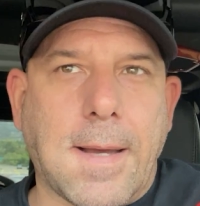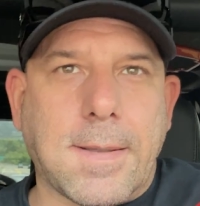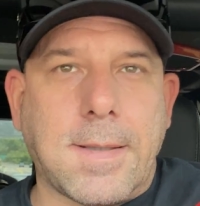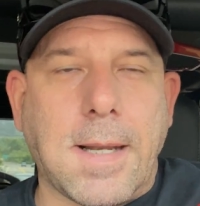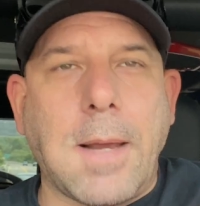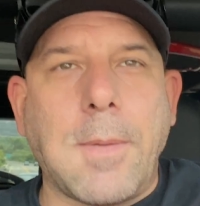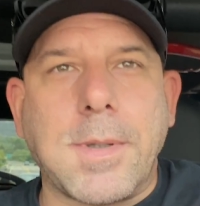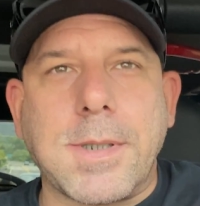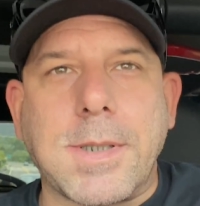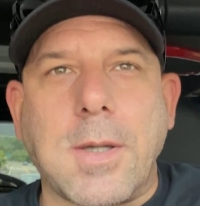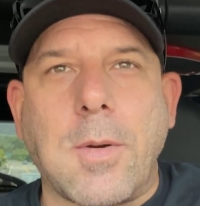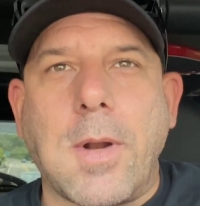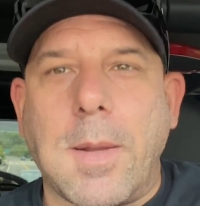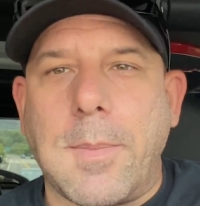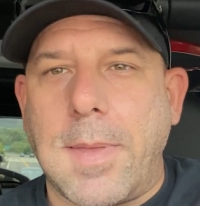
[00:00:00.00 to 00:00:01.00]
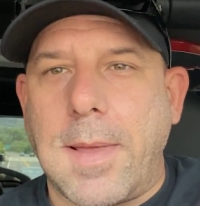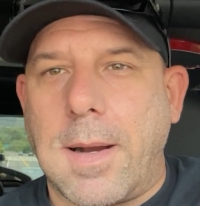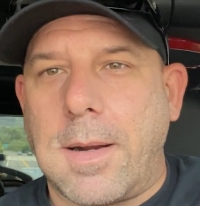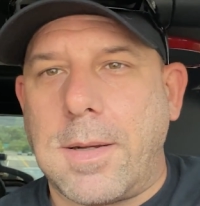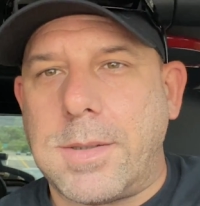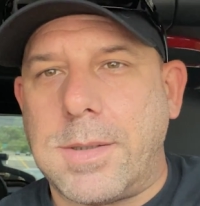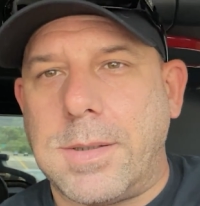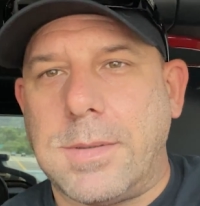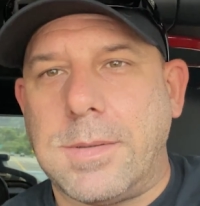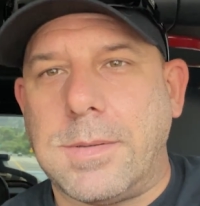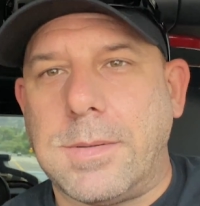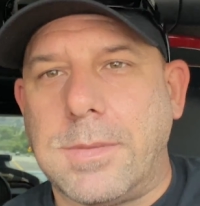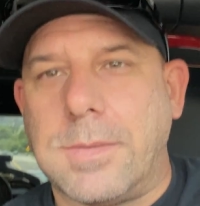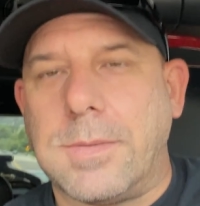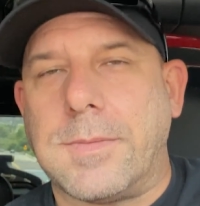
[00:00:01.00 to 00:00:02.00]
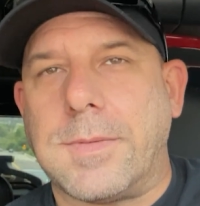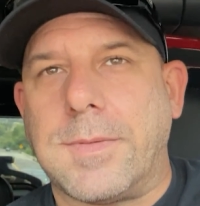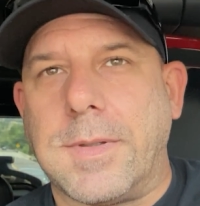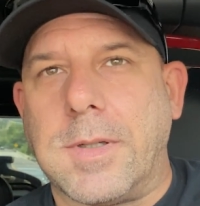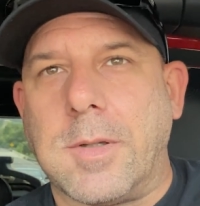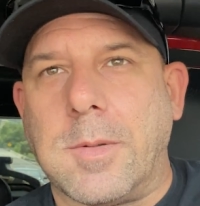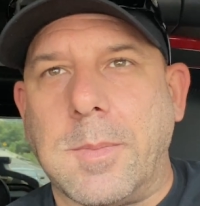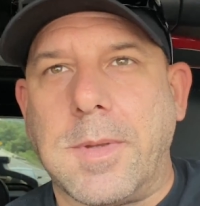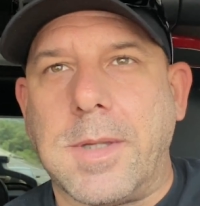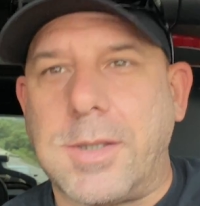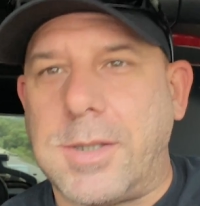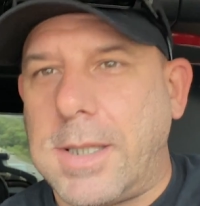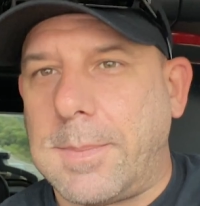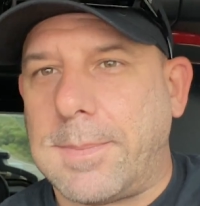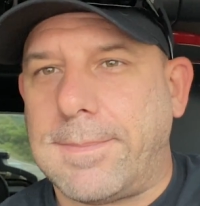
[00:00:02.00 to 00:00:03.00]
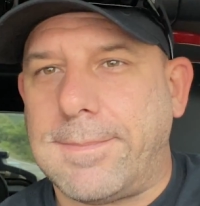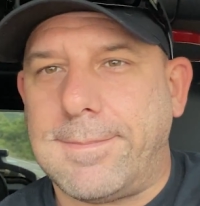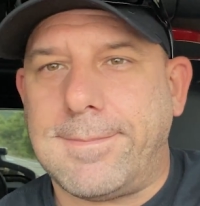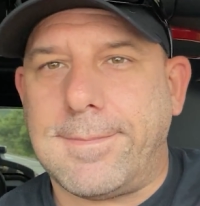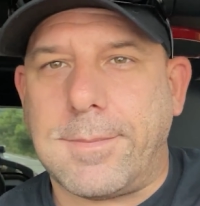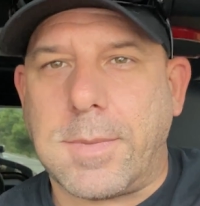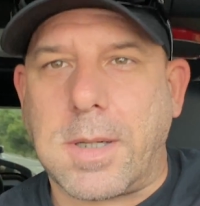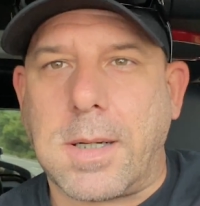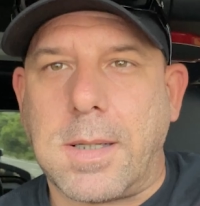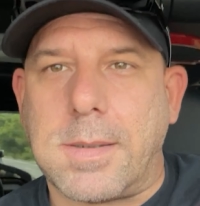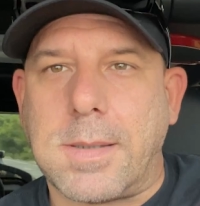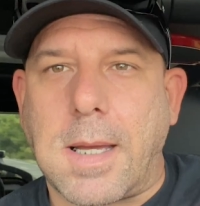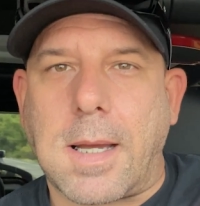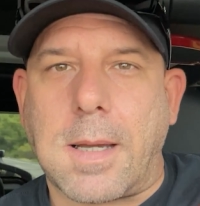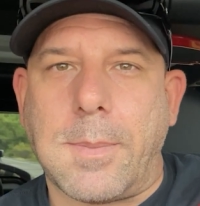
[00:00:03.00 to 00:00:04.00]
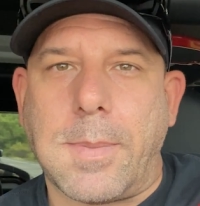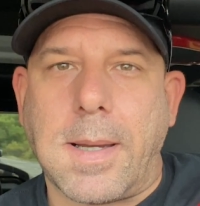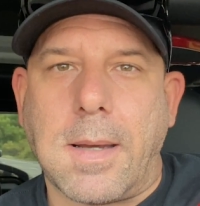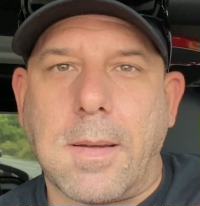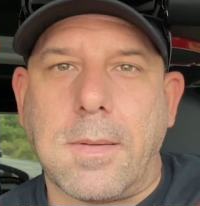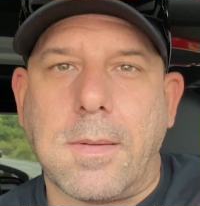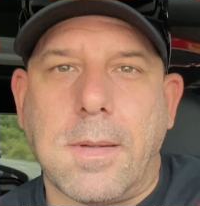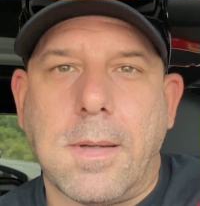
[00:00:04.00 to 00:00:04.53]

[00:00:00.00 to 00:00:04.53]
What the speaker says: Today we're just going up there to film the Jeep. We're going to talk about